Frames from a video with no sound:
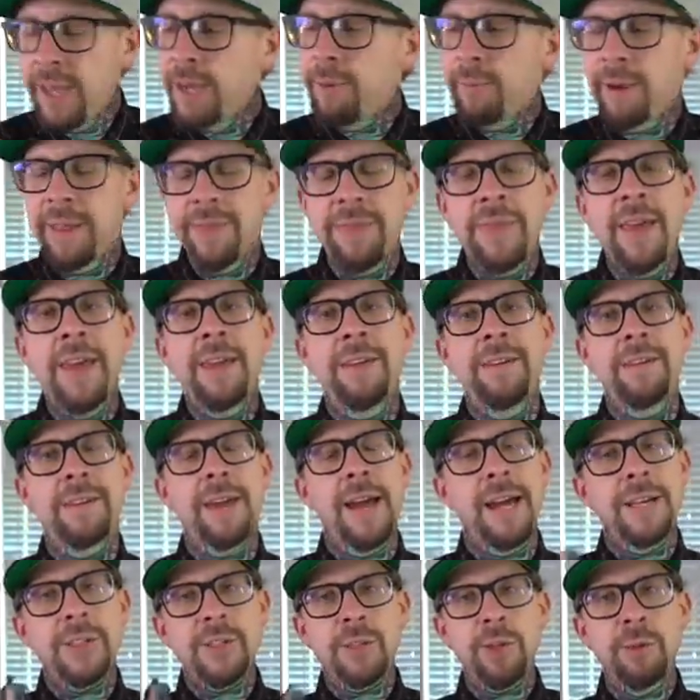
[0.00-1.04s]
Anyway, thank you guys
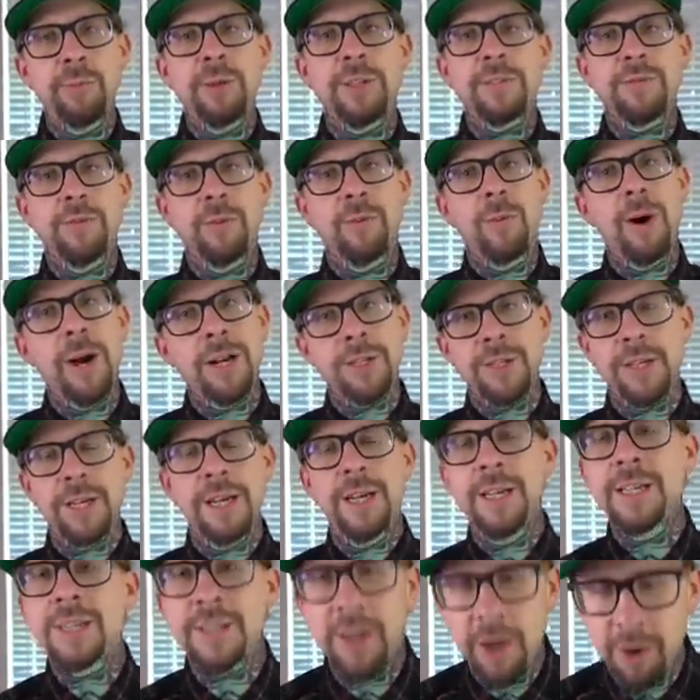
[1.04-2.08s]
so much for watching. And
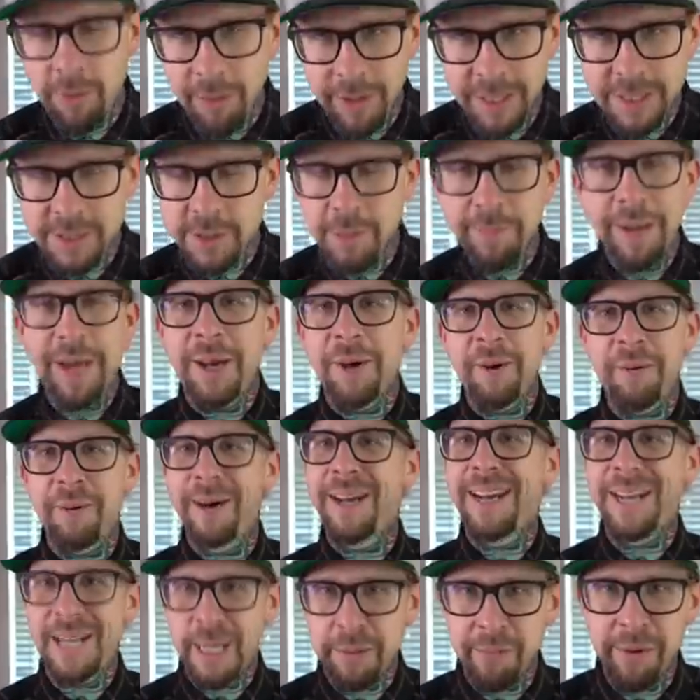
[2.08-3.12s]
as always, no matter what
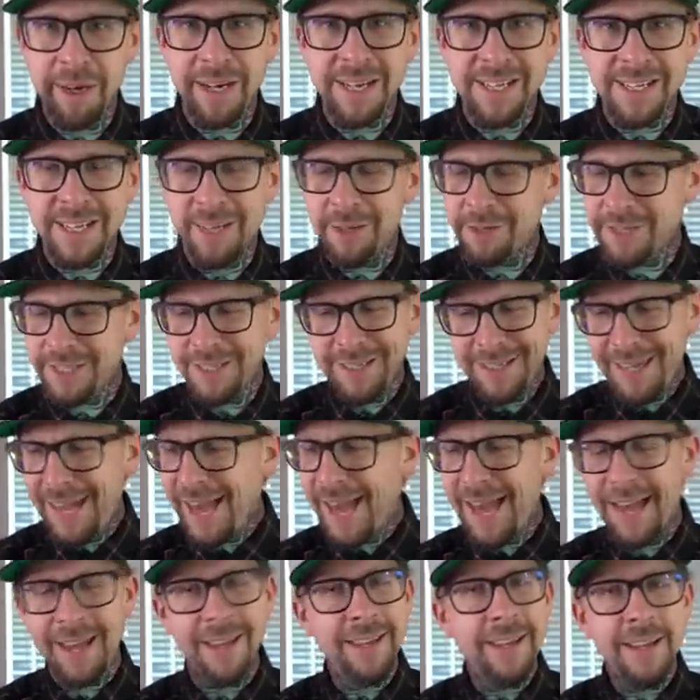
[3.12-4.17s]
anybody tells you, yeah,
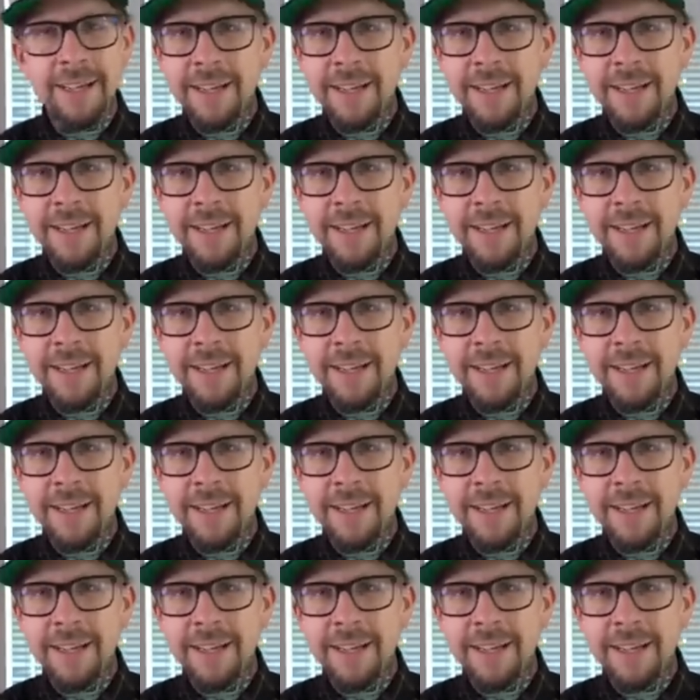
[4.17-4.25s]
